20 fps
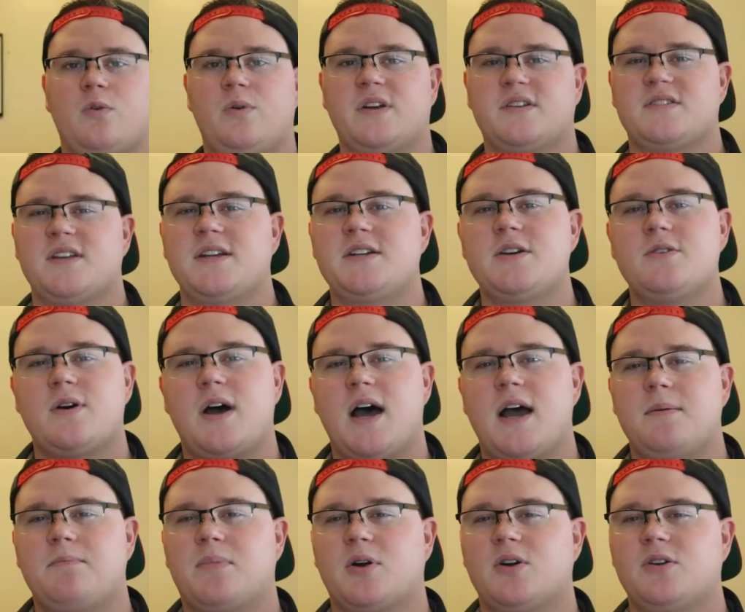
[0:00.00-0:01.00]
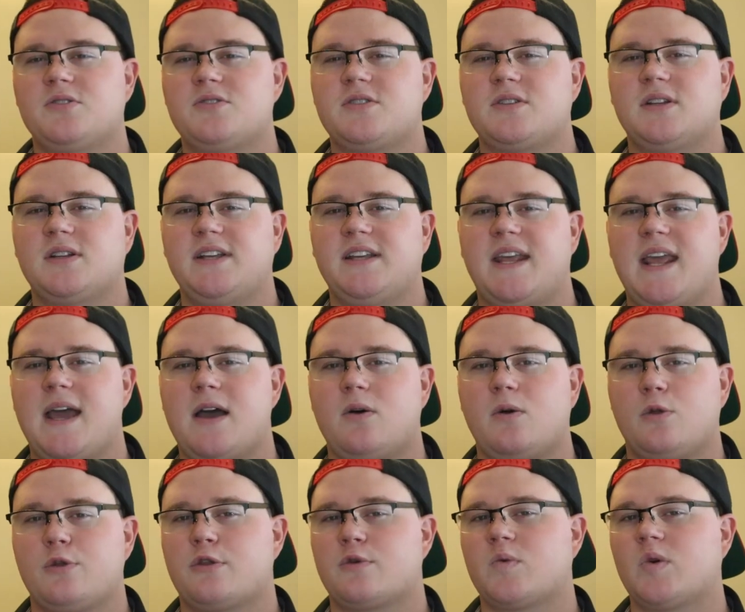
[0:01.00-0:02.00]
Quick side note, I personally
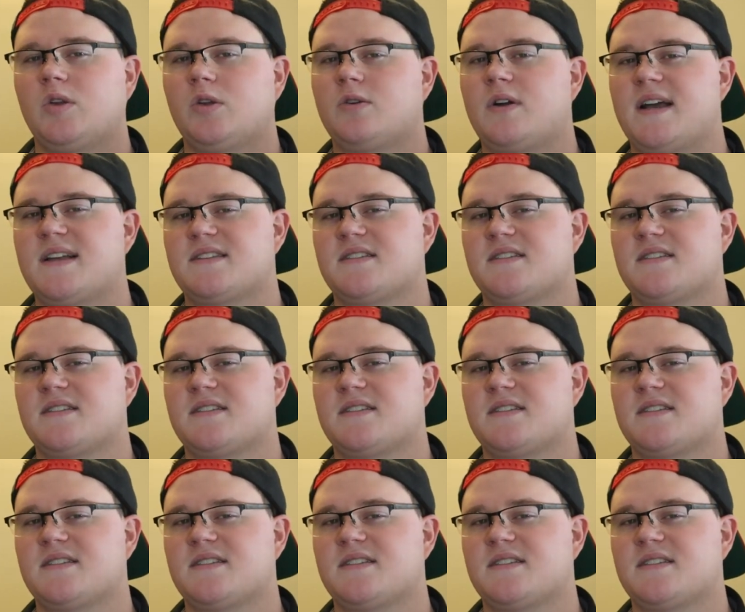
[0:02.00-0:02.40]
count thriller